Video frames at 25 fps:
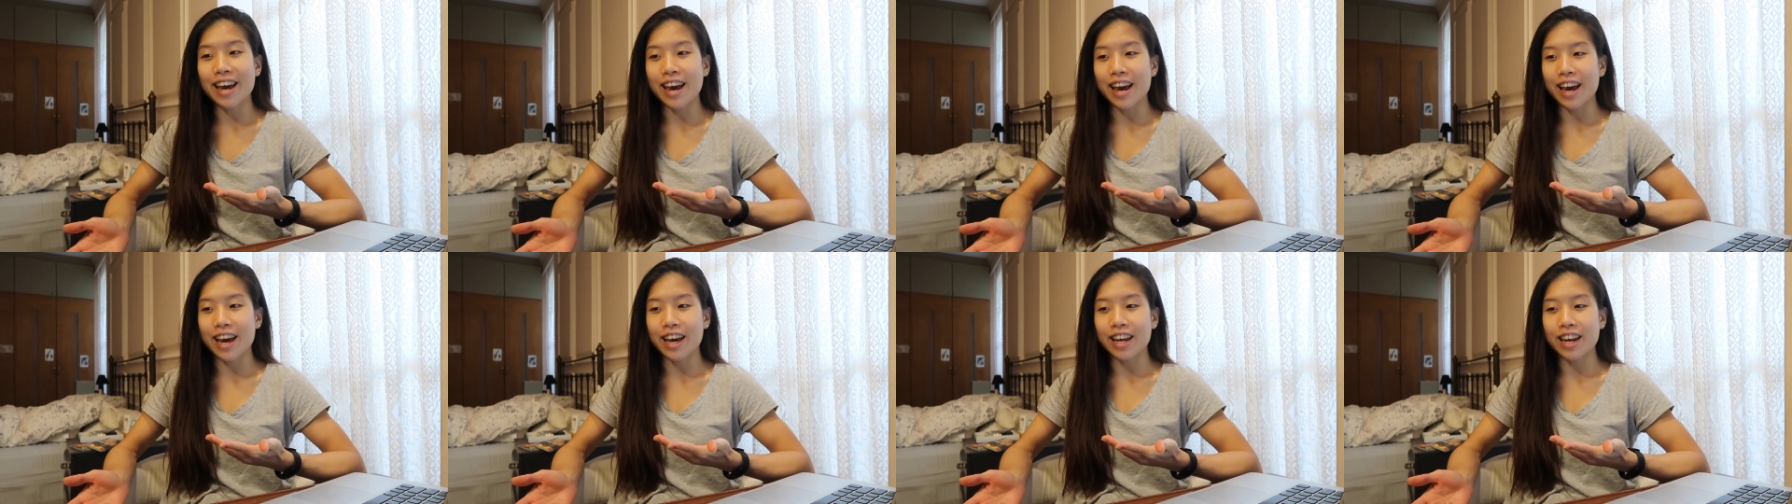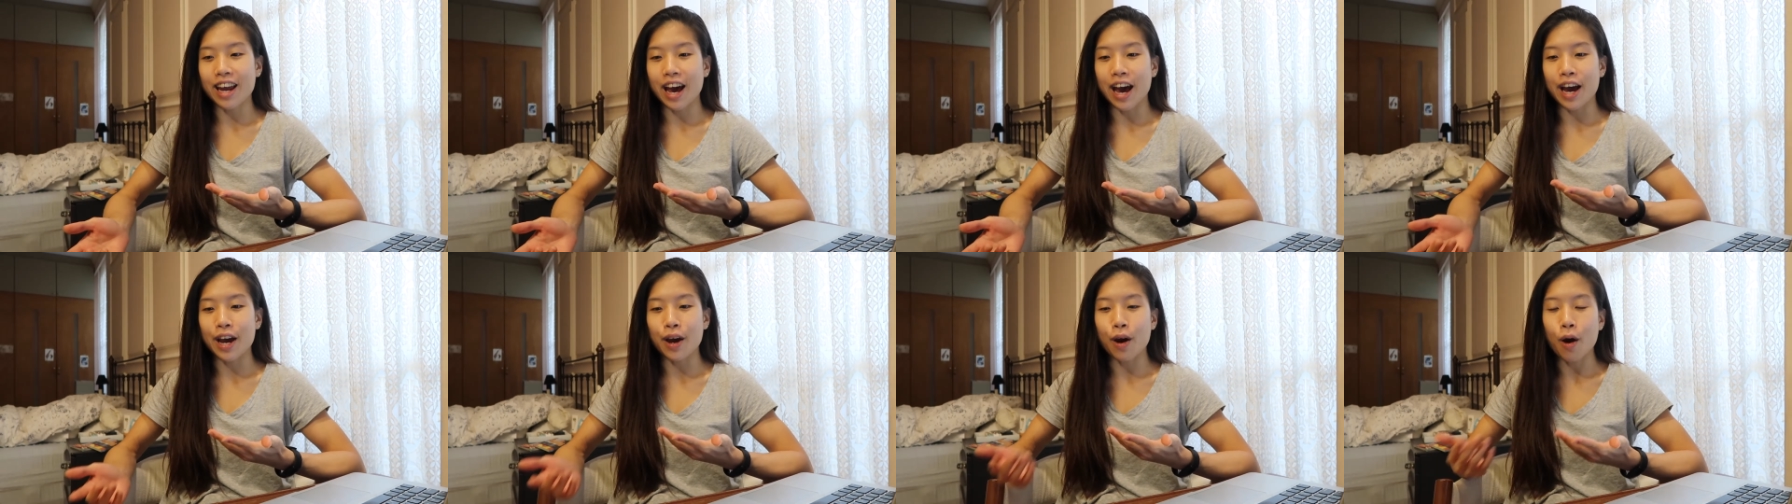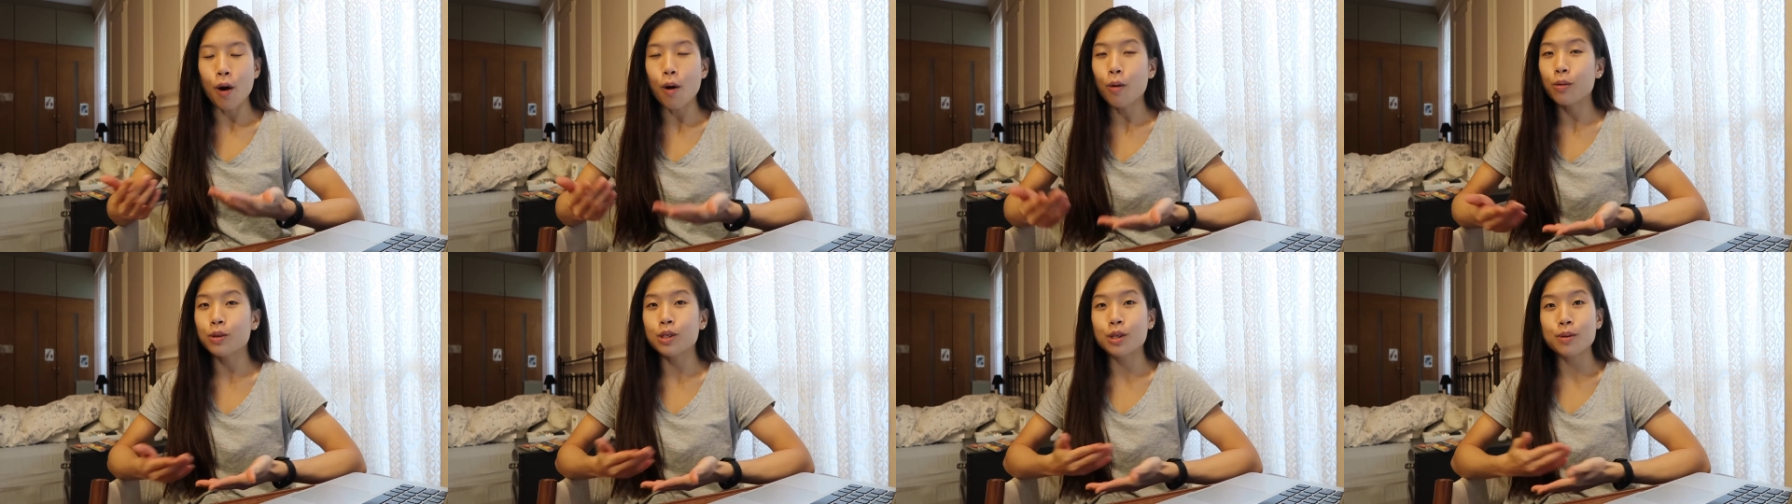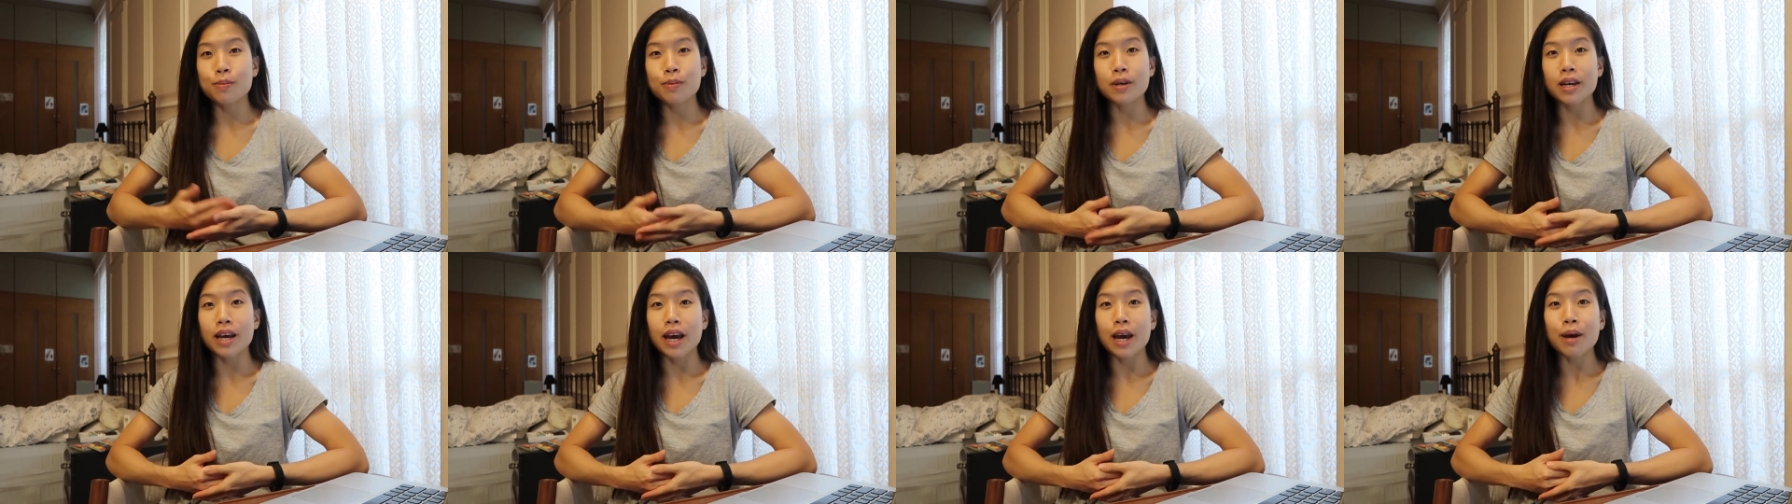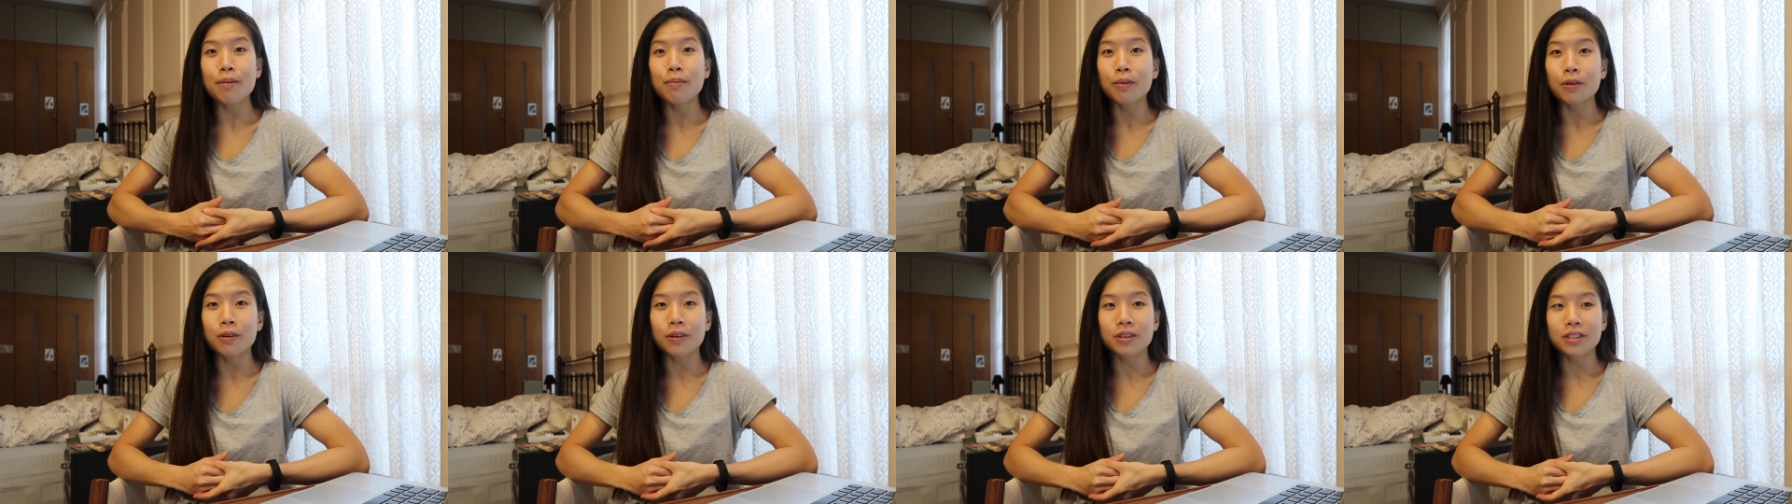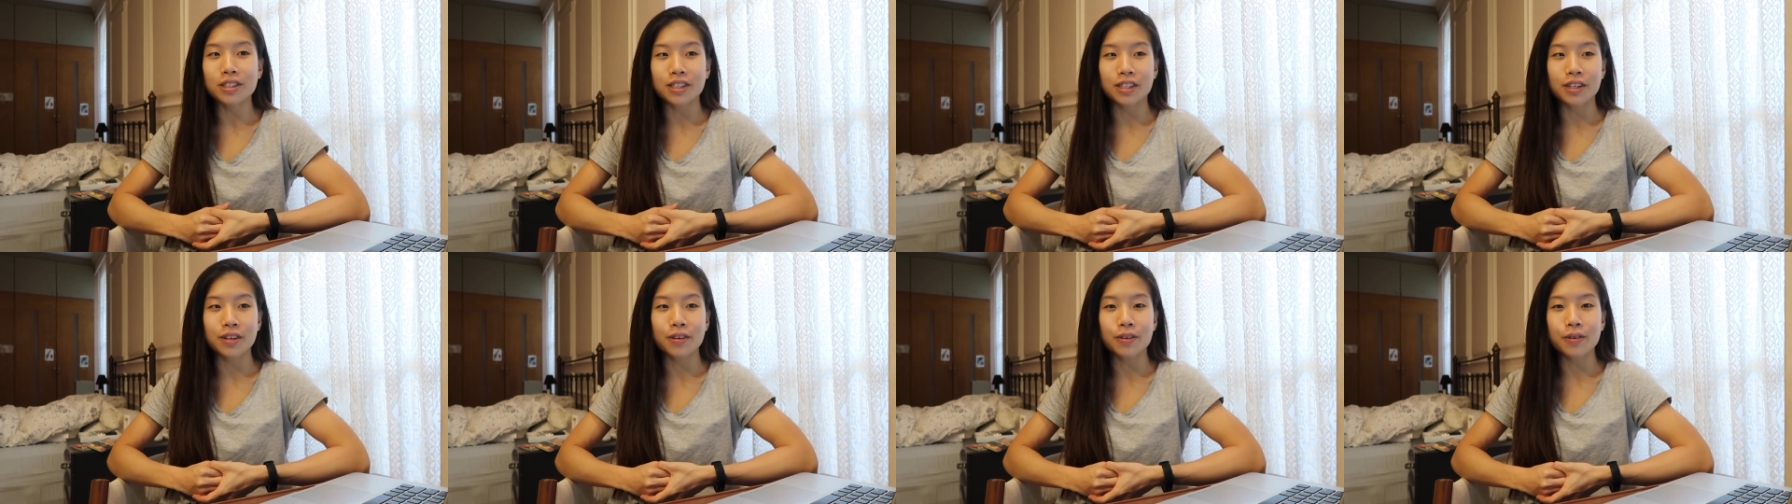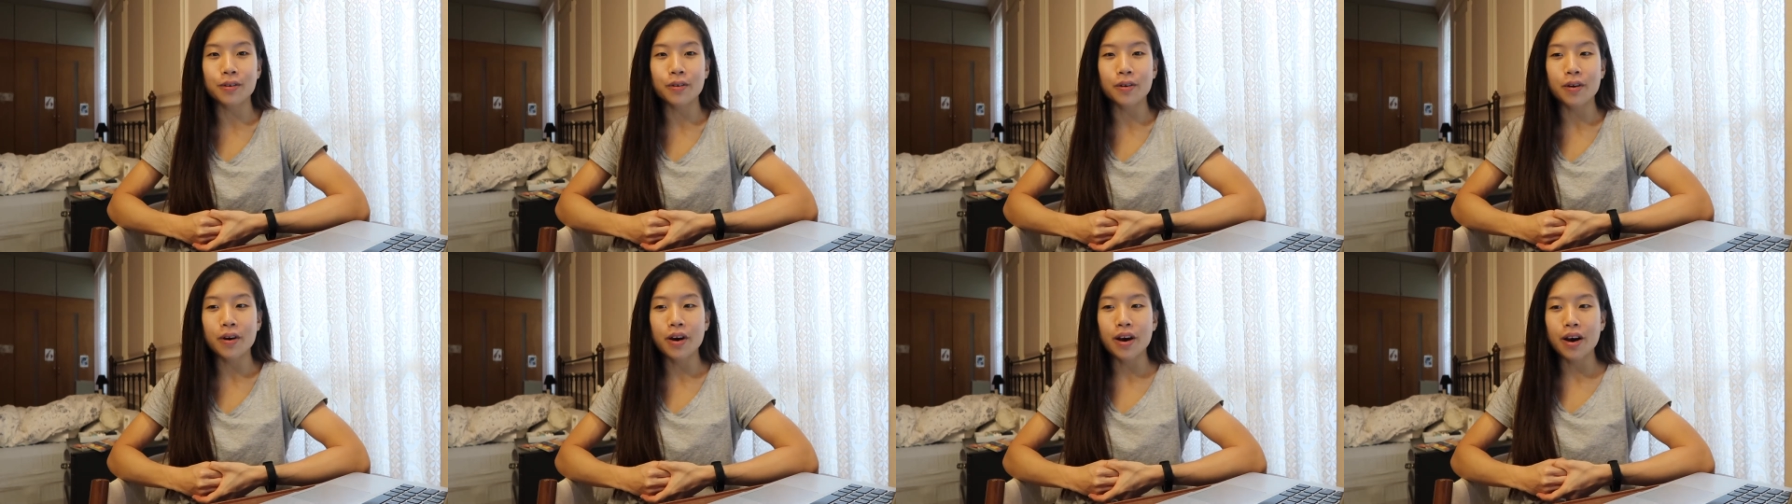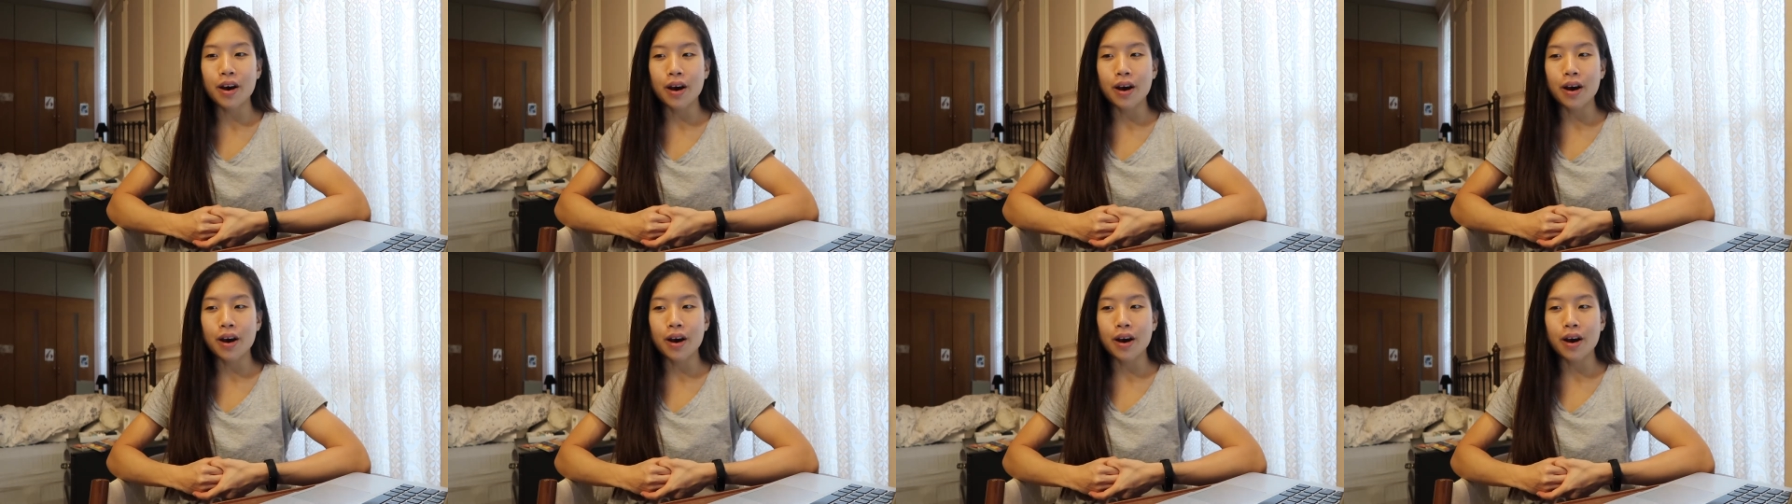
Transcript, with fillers: And I hope to be able to